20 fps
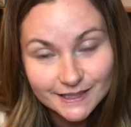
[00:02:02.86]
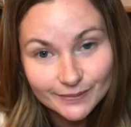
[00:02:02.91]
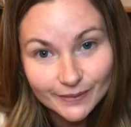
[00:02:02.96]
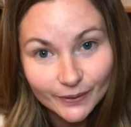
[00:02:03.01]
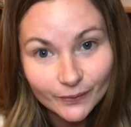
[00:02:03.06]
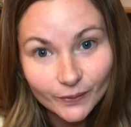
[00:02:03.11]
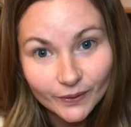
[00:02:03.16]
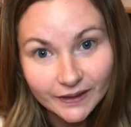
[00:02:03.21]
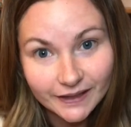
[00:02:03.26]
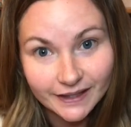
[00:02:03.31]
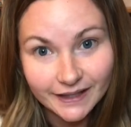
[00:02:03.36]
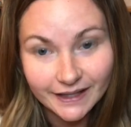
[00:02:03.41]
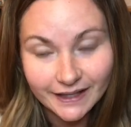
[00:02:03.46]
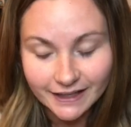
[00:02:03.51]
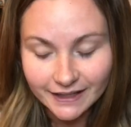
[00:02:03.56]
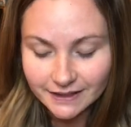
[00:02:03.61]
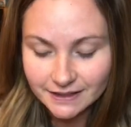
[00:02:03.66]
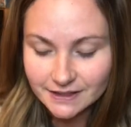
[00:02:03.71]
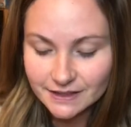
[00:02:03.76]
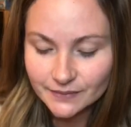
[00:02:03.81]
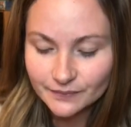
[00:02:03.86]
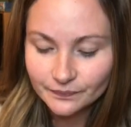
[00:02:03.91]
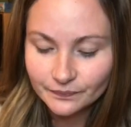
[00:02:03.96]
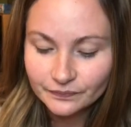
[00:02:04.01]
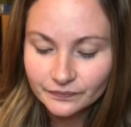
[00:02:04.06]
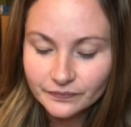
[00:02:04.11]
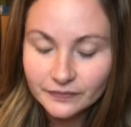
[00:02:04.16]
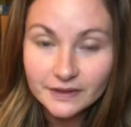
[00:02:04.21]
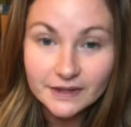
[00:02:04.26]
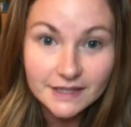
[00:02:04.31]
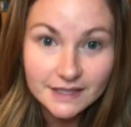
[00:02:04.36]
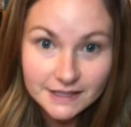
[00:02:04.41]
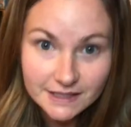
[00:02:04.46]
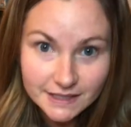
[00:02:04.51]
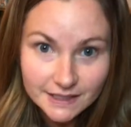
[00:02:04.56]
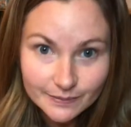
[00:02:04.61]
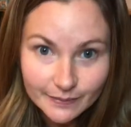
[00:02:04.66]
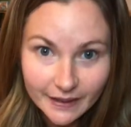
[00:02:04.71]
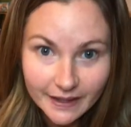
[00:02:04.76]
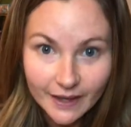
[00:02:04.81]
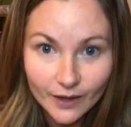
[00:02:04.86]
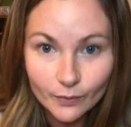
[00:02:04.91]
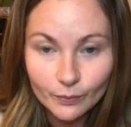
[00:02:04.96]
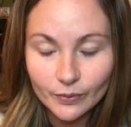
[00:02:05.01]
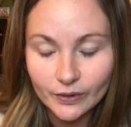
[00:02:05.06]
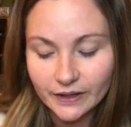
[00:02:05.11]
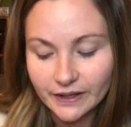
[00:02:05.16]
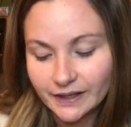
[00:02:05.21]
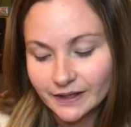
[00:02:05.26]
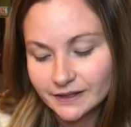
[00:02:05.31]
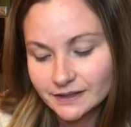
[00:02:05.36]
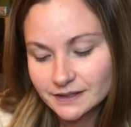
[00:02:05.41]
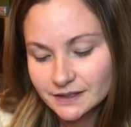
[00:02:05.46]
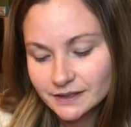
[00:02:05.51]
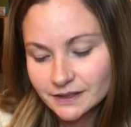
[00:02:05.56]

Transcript: is my working hand. This is my helper hand.